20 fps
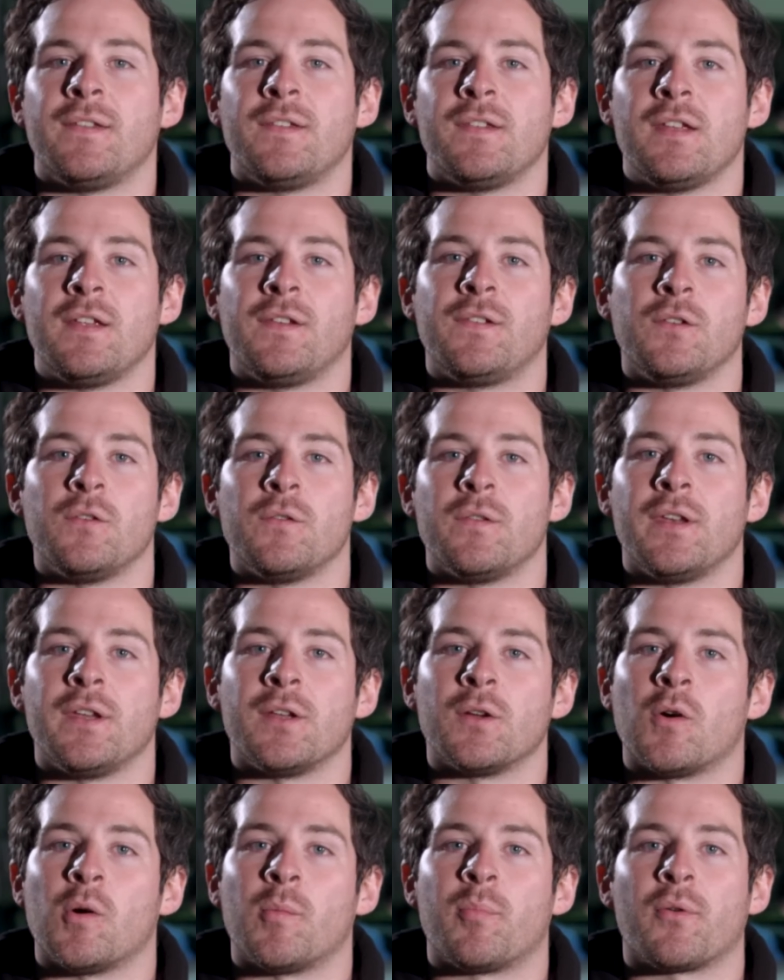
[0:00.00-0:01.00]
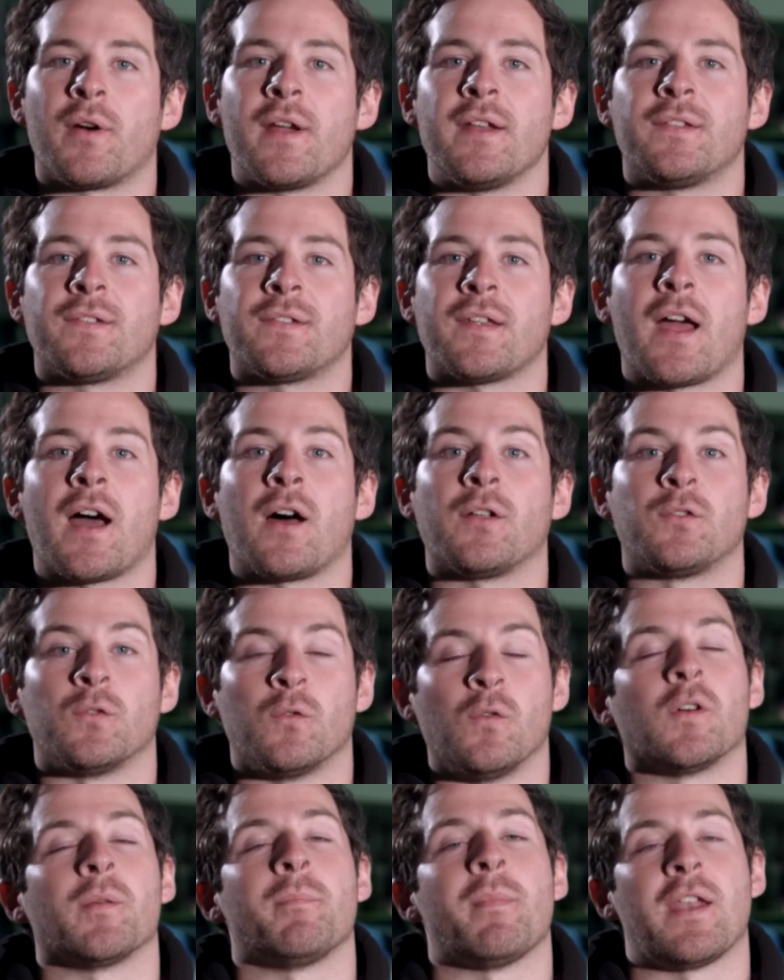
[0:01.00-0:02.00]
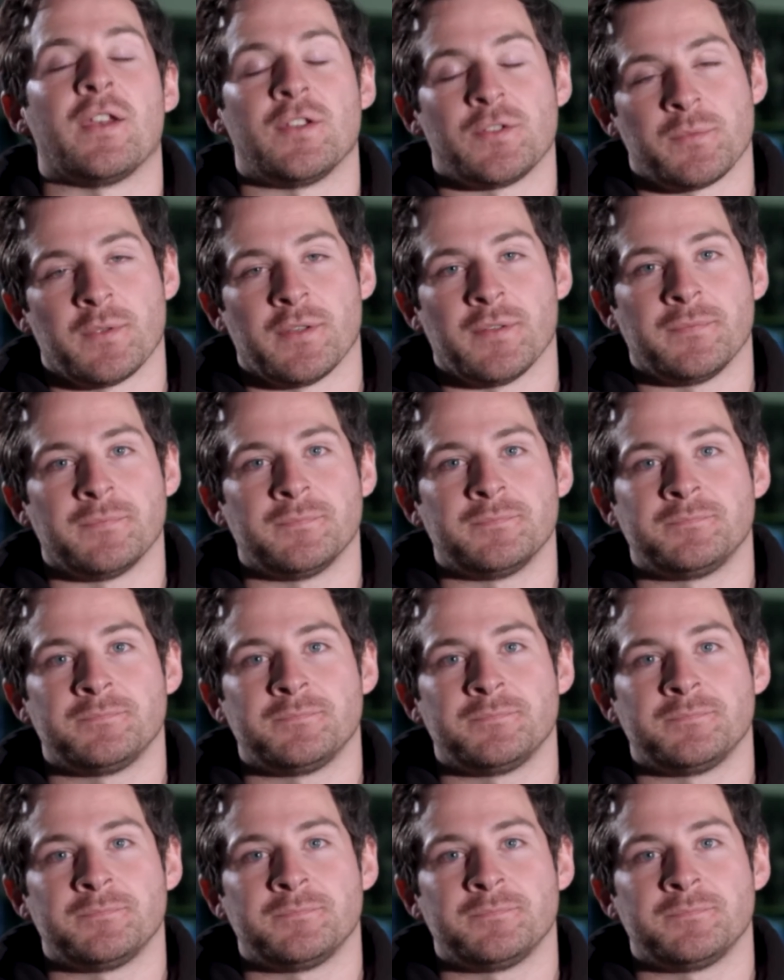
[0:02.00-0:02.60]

is the ECU that incorporates our torque management.